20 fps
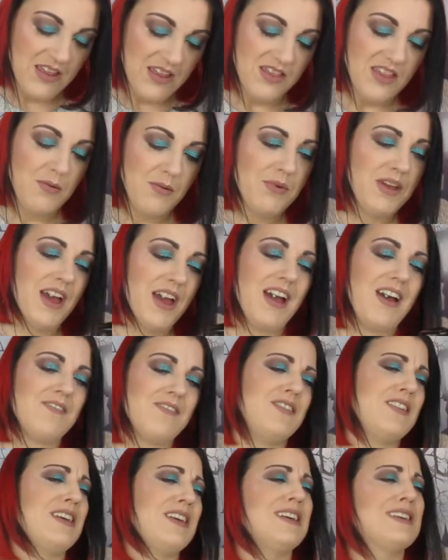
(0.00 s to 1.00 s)
Then we
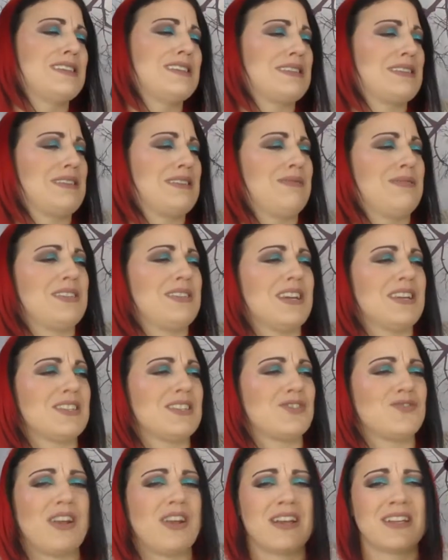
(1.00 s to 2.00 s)
have this, which has
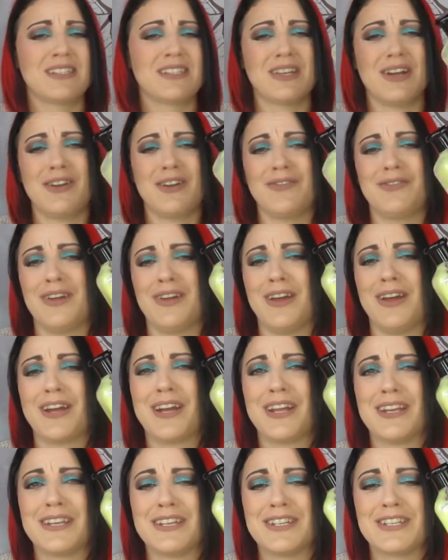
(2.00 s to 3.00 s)
dregs of a
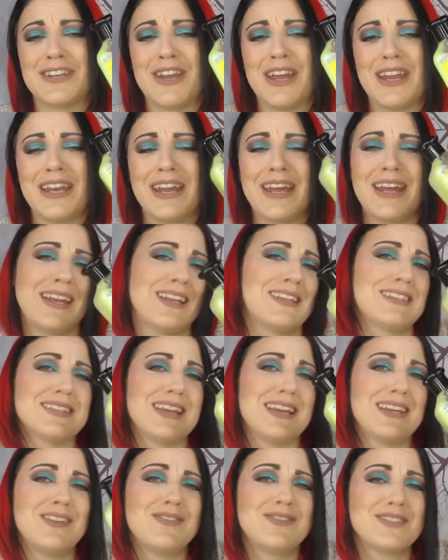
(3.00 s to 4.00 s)
conditioner in it, and it's,
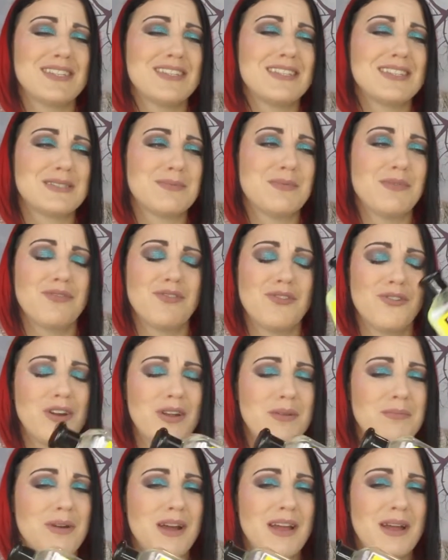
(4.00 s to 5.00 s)
you've seen this before
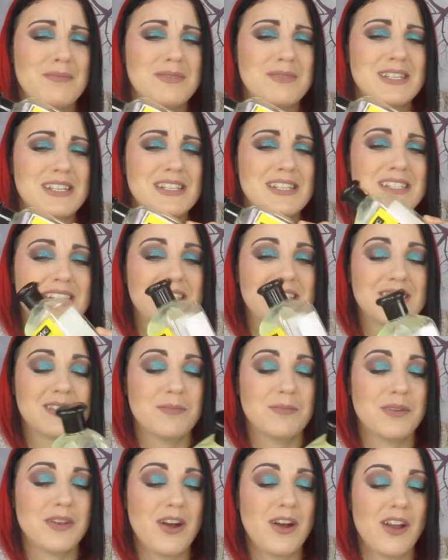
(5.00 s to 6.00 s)
in my empties. This is the
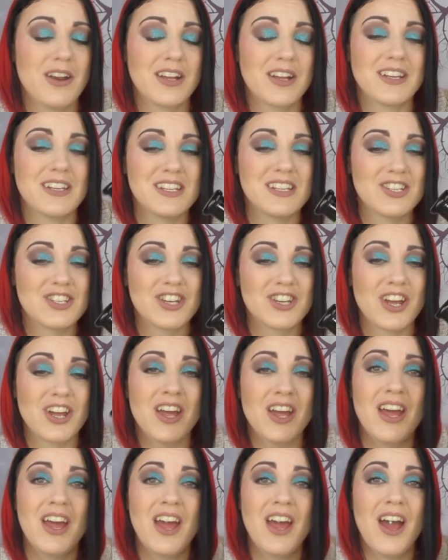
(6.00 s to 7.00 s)
banana conditioner.
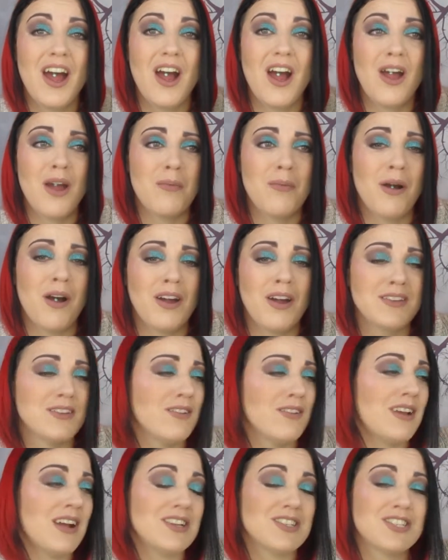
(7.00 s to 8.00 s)
I
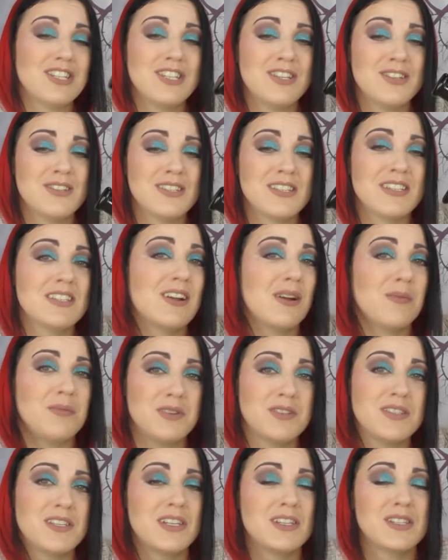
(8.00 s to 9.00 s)
don't actually use this. I'm
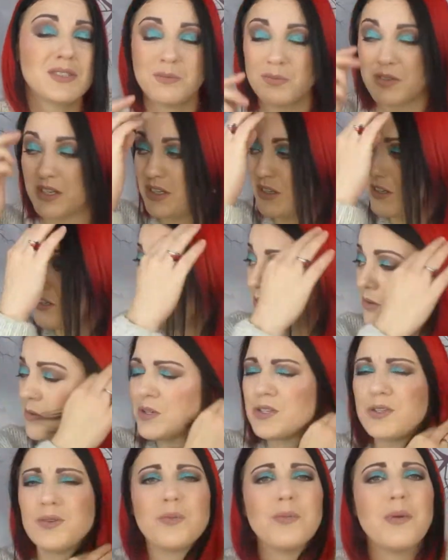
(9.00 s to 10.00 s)
using something new,
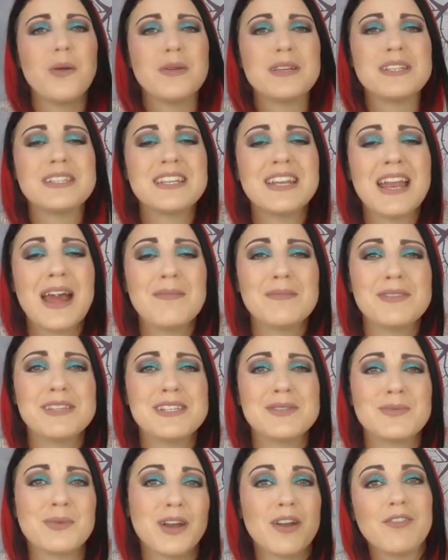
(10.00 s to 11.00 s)
which you'll probably see in
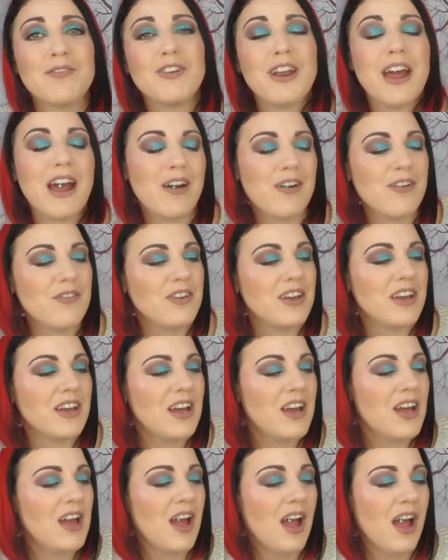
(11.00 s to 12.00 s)
empties when I've run out of it.
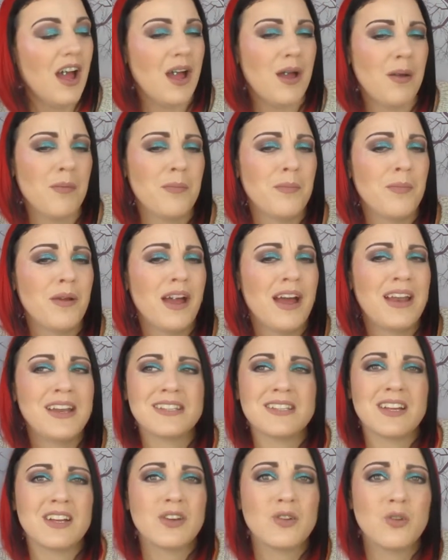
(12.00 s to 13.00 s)
And
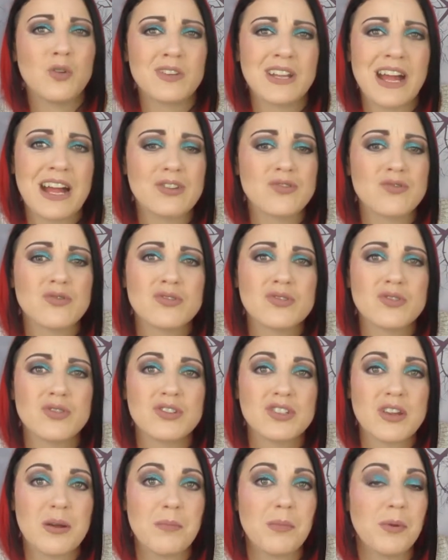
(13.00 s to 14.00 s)
it's like an all-natural sort
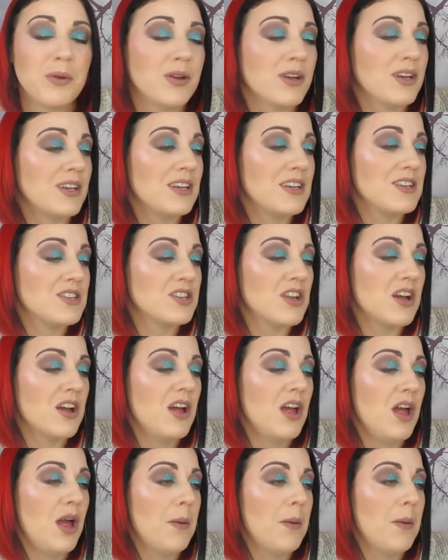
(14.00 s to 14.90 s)
of shampoo and conditioner.